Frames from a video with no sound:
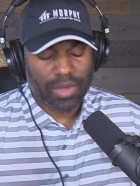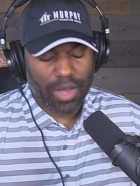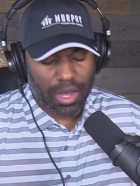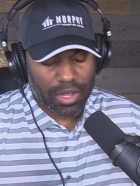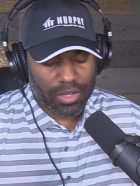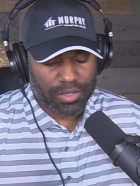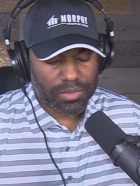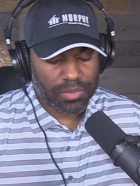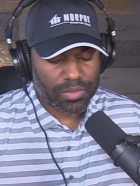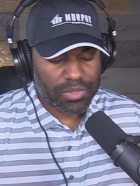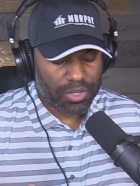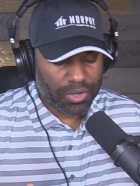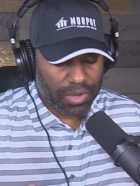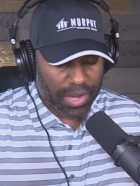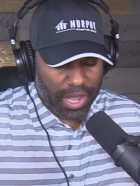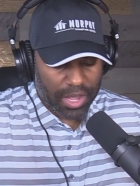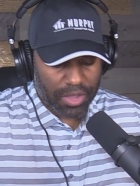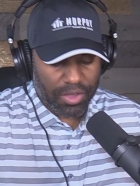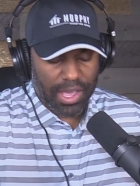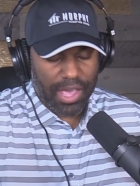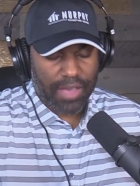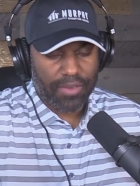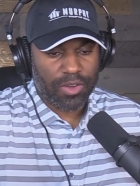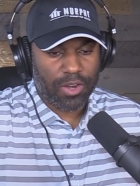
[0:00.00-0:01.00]
Awesome. So
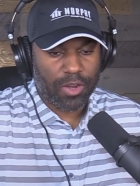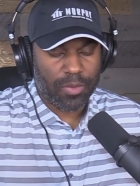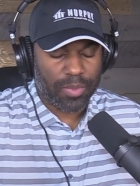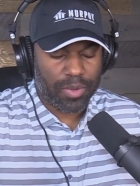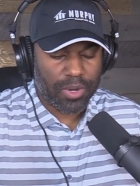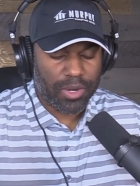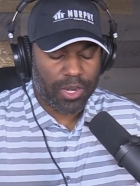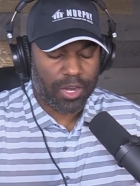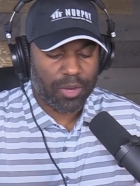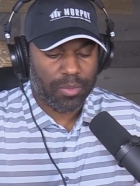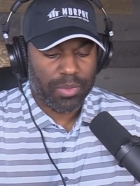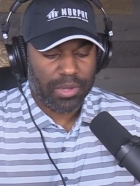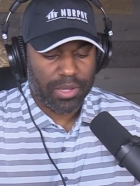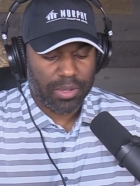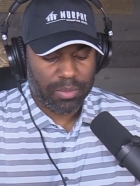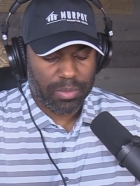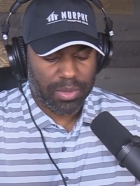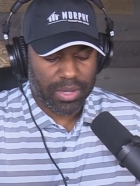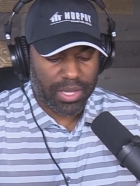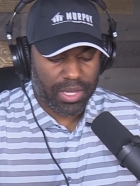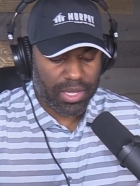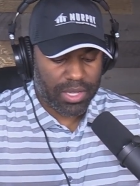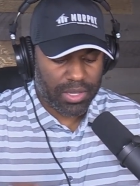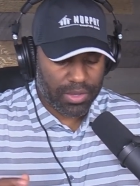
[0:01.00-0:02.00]
now you have it up on
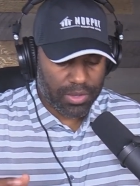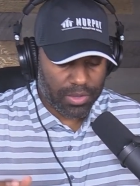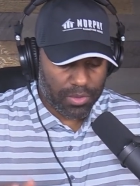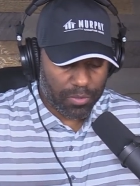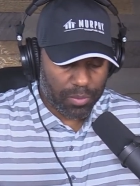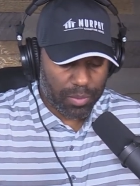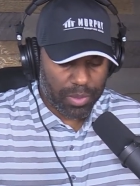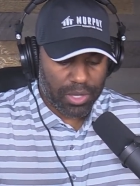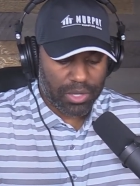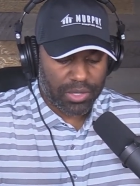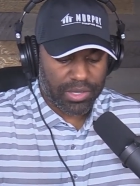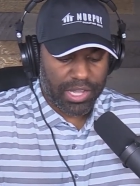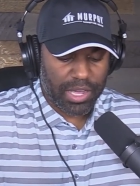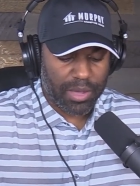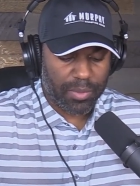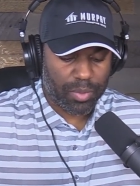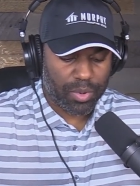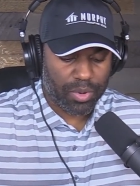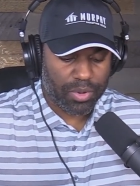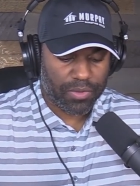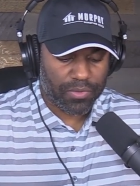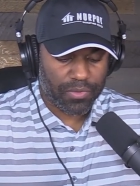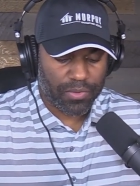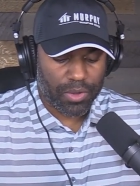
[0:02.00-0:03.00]
Airbnb. You built
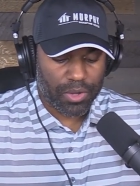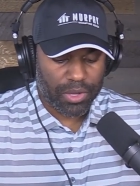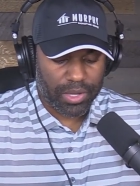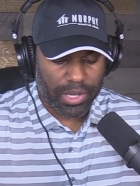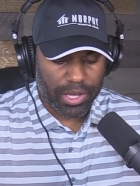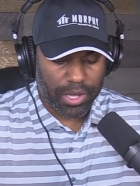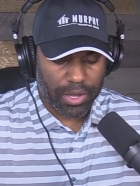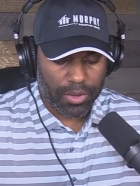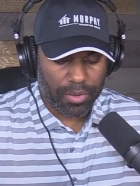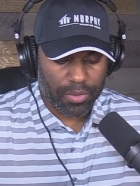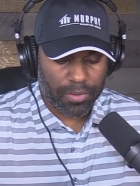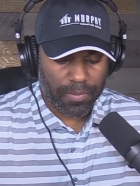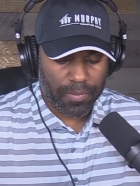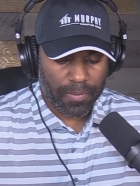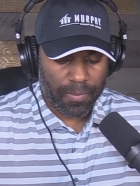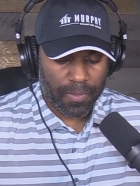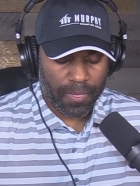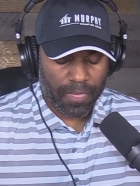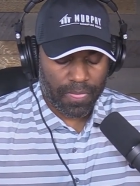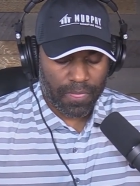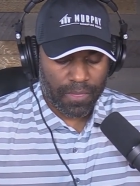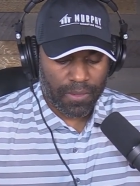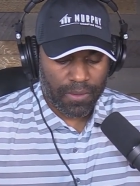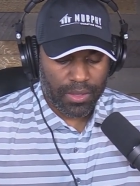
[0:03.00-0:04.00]
that portfolio.
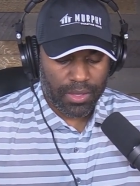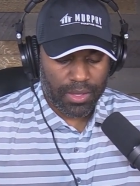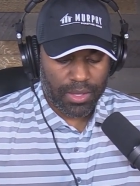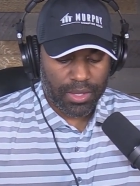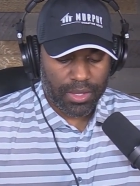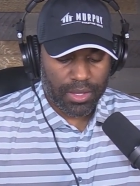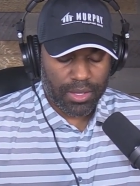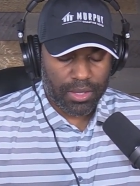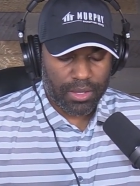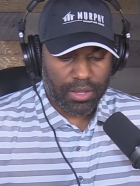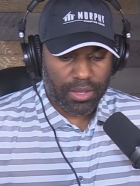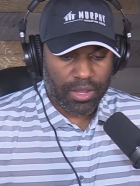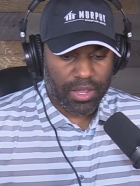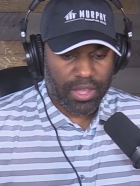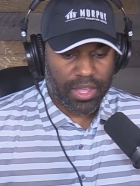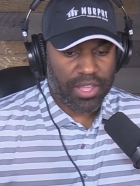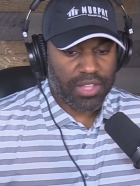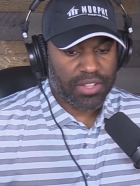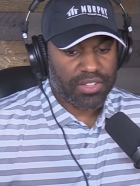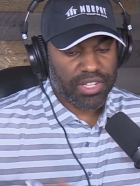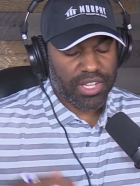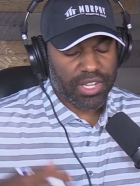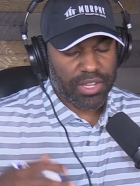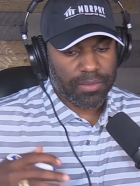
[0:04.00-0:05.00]

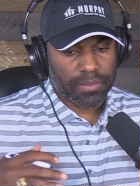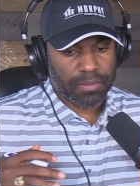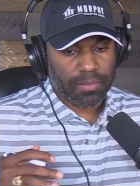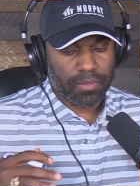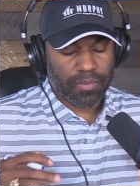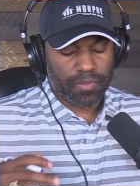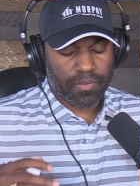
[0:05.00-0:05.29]
Mm-hmm.